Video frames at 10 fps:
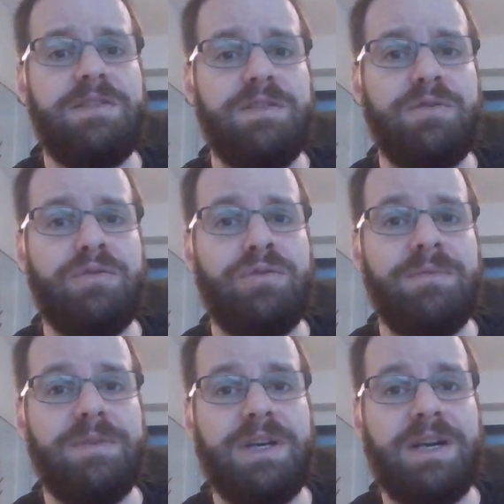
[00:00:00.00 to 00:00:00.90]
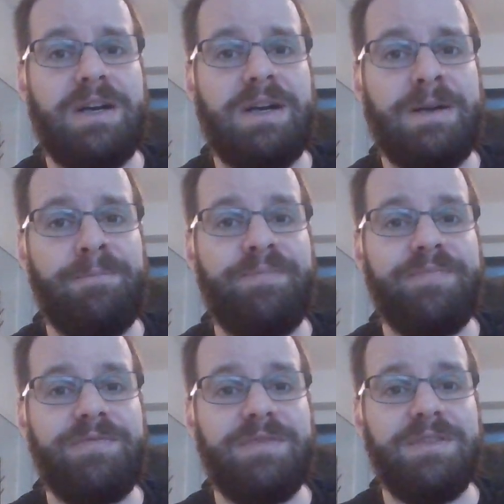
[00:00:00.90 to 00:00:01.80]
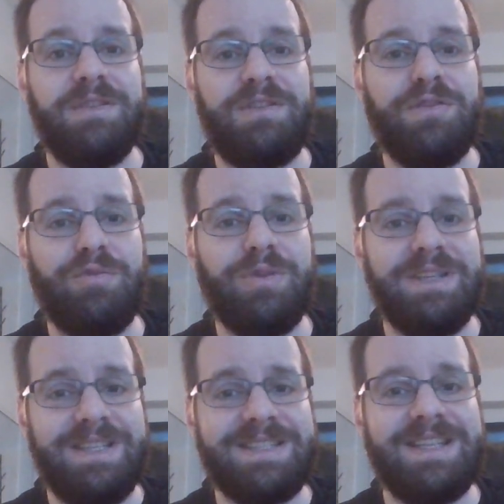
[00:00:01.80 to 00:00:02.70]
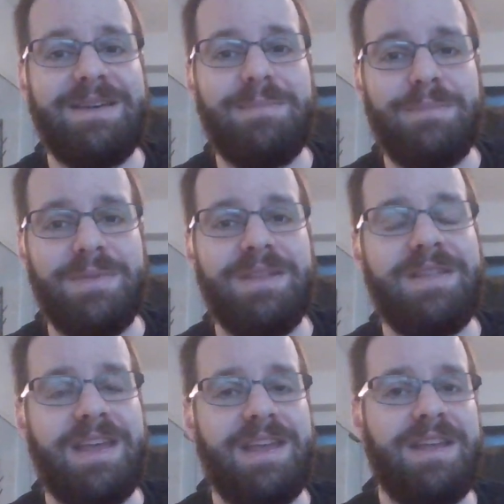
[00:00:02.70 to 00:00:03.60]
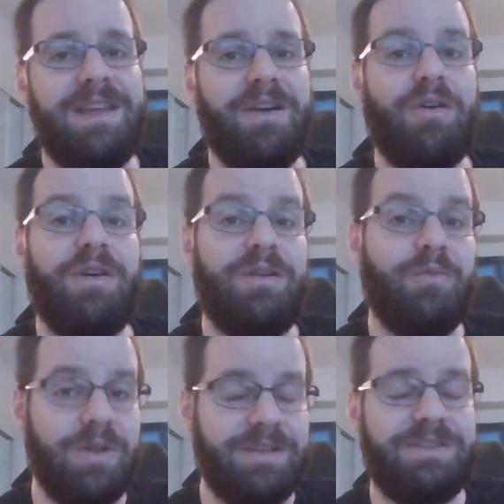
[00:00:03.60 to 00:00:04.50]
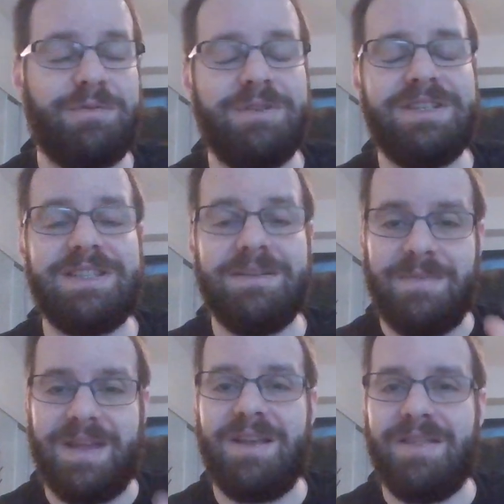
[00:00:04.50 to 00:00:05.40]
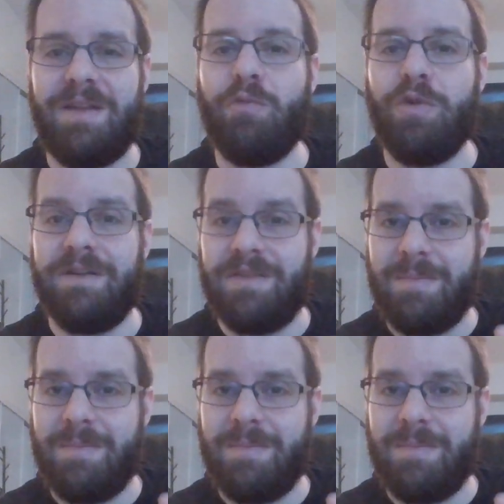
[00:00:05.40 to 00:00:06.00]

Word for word: to um, to release them, they or willing to release them, they they would have.